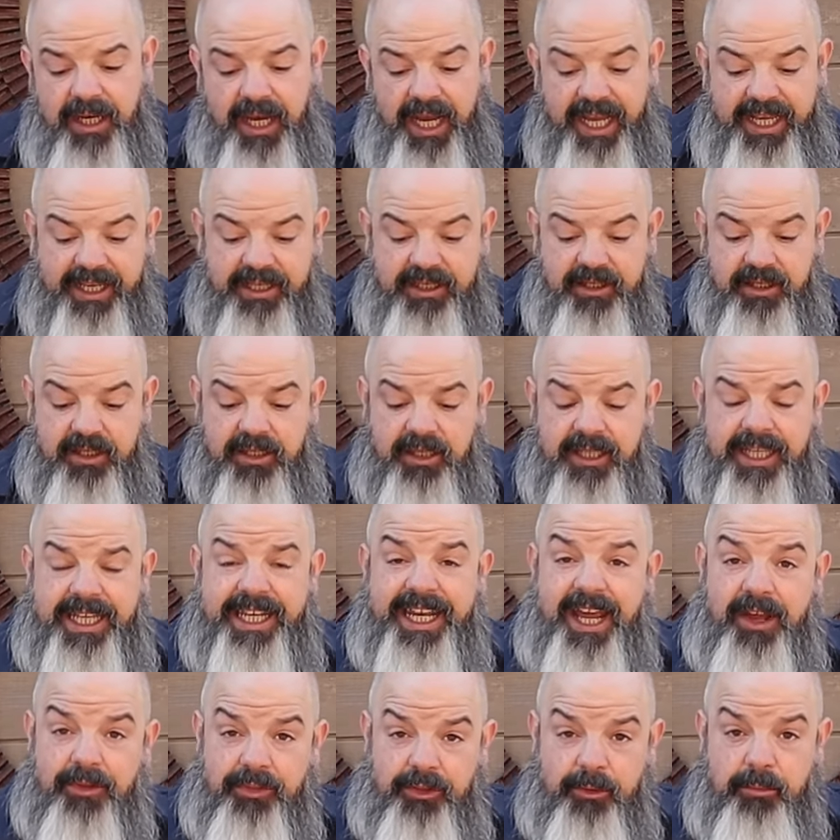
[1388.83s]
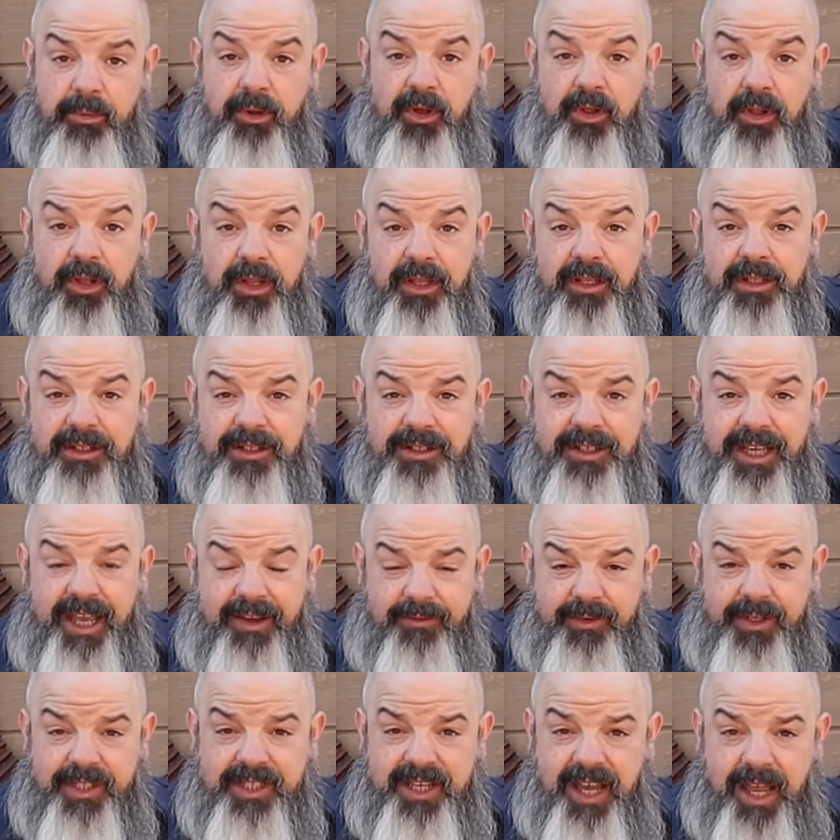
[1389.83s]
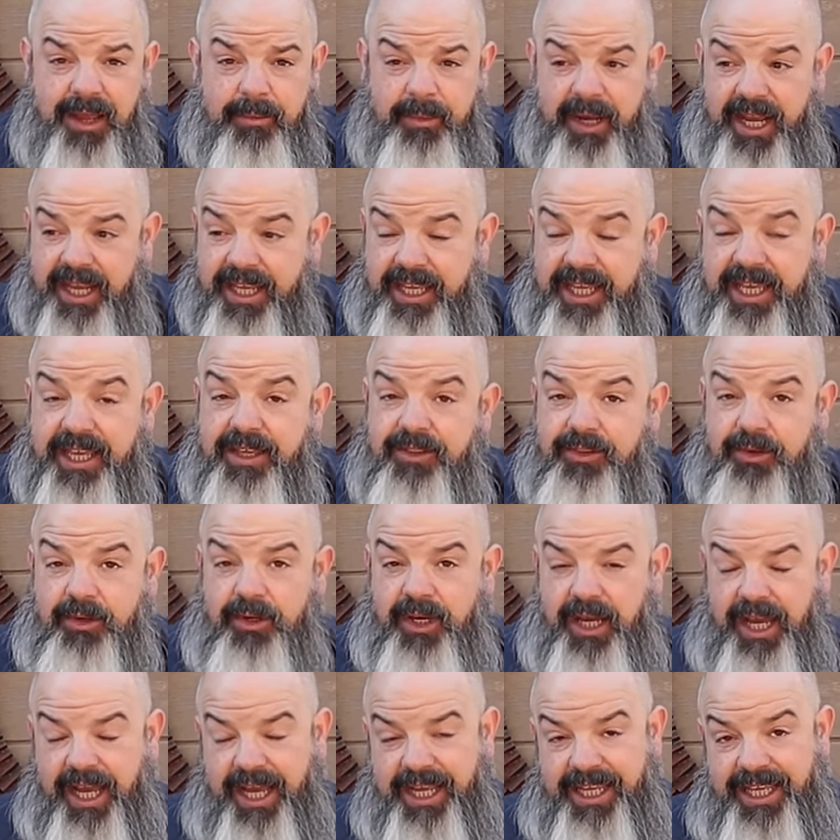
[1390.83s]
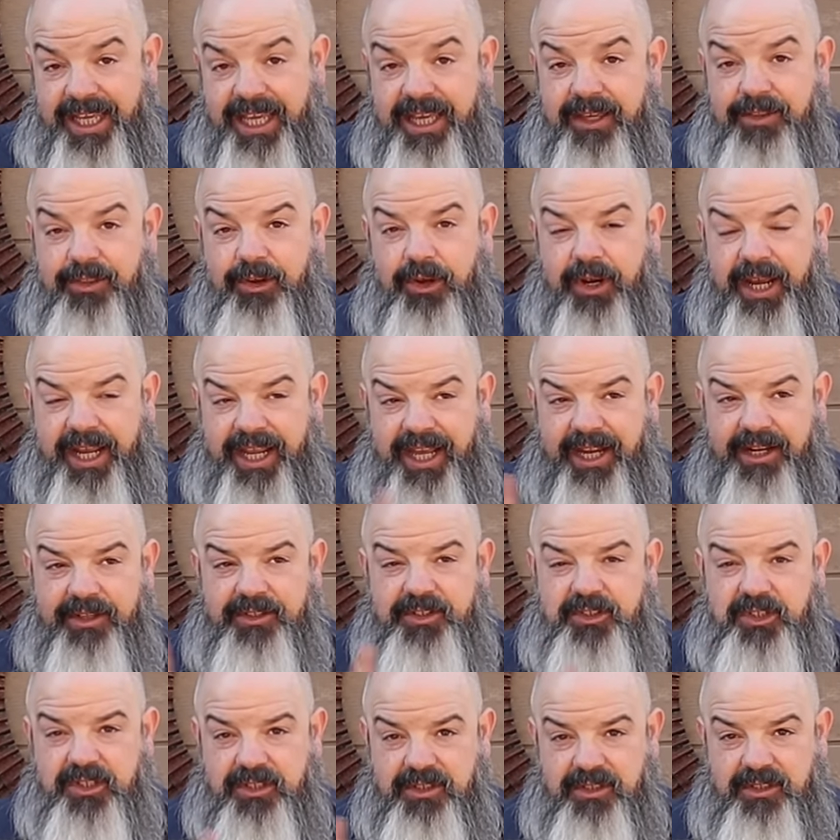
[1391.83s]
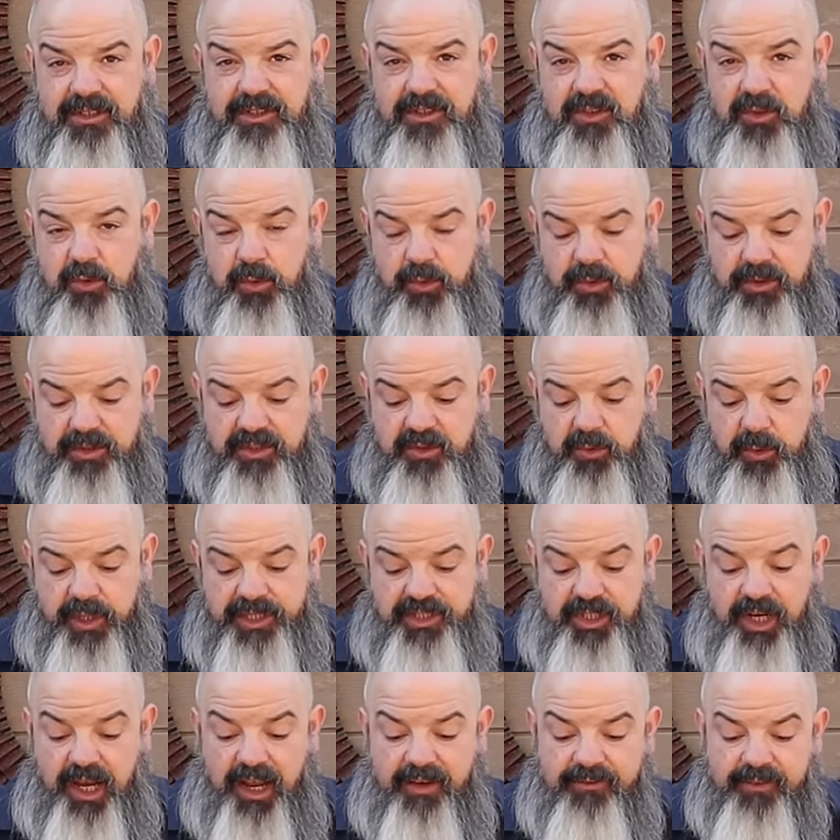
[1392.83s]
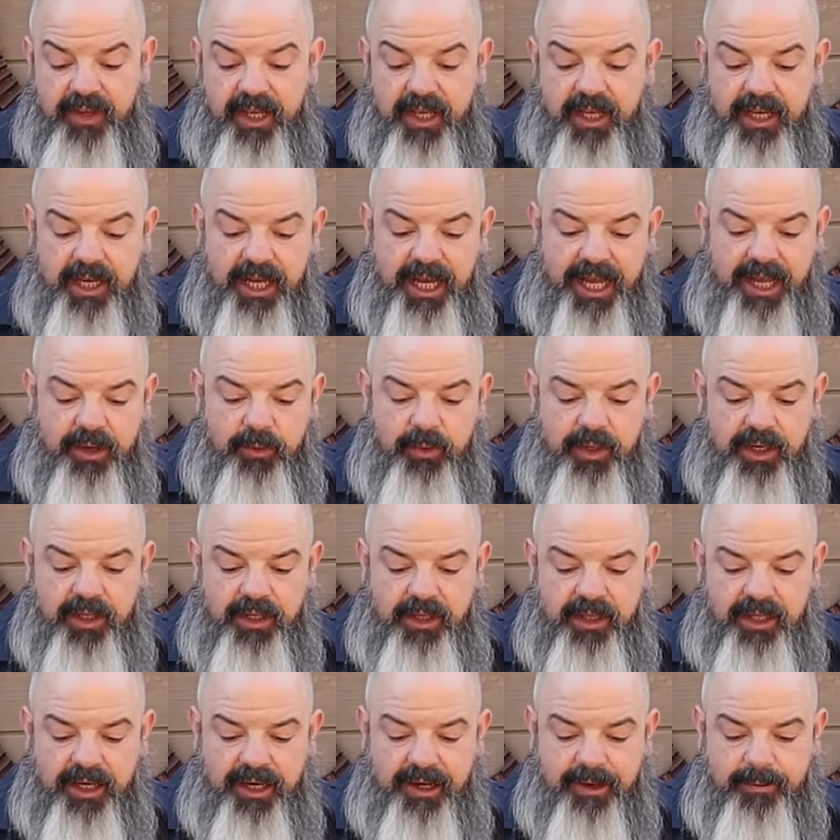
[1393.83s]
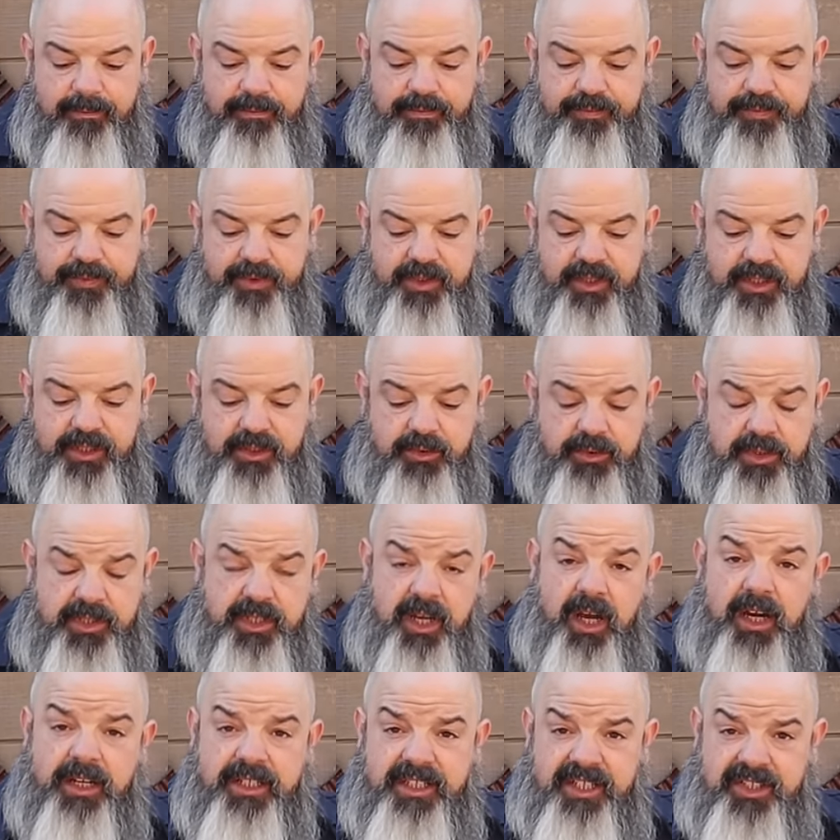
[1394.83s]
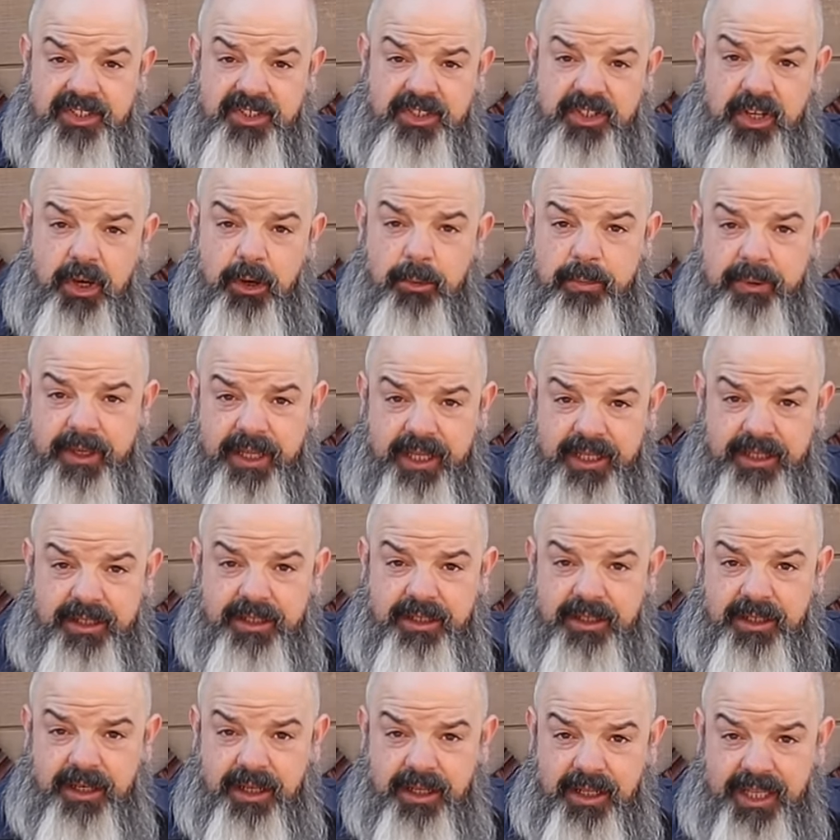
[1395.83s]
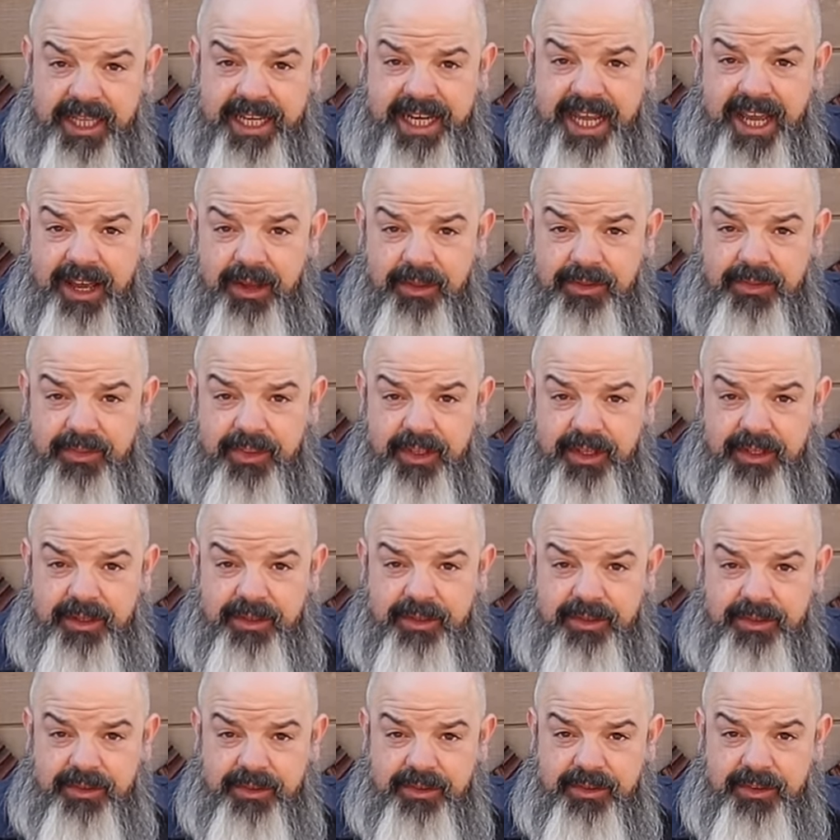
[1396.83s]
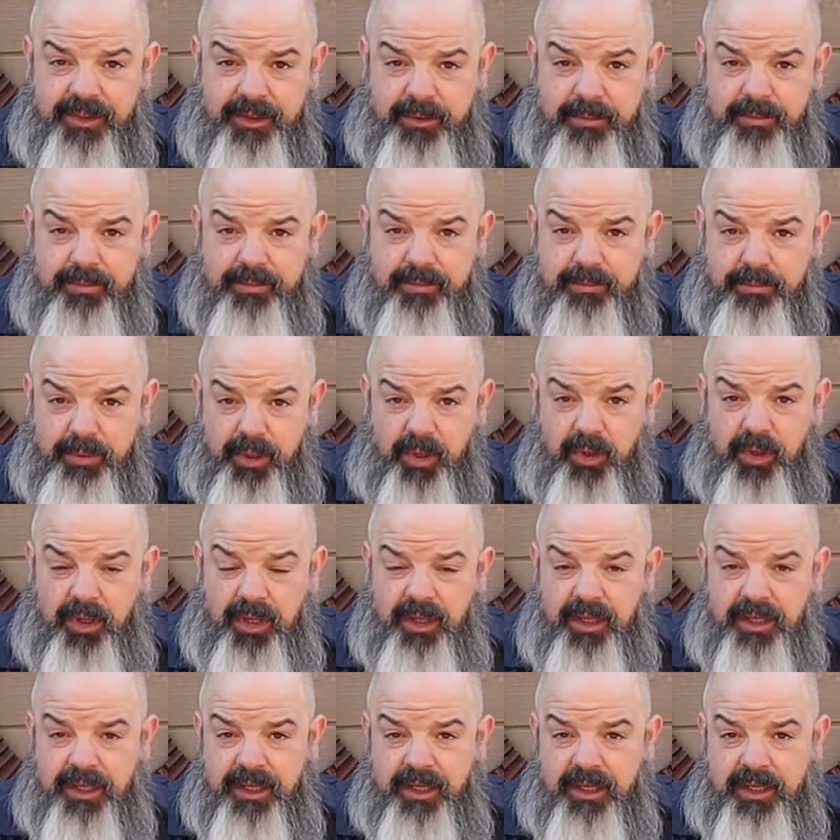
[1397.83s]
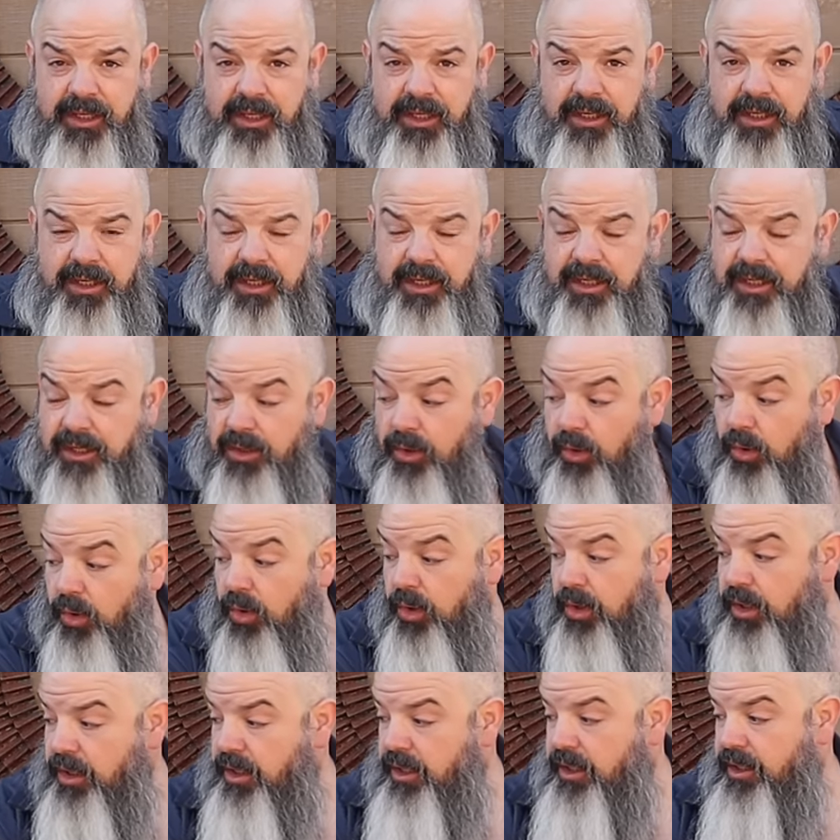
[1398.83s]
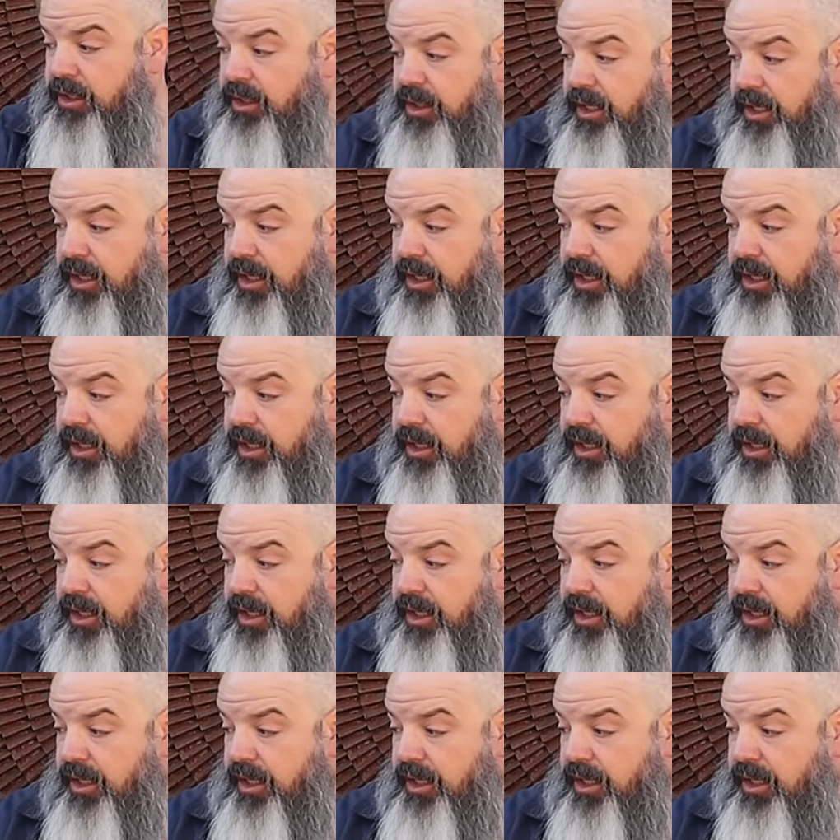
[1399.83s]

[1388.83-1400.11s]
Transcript: I clean out the bowl every time. I either uh, I either I kind of uh, sw switch off. I will um, use Dawn dish soap and clean out the the bowl, or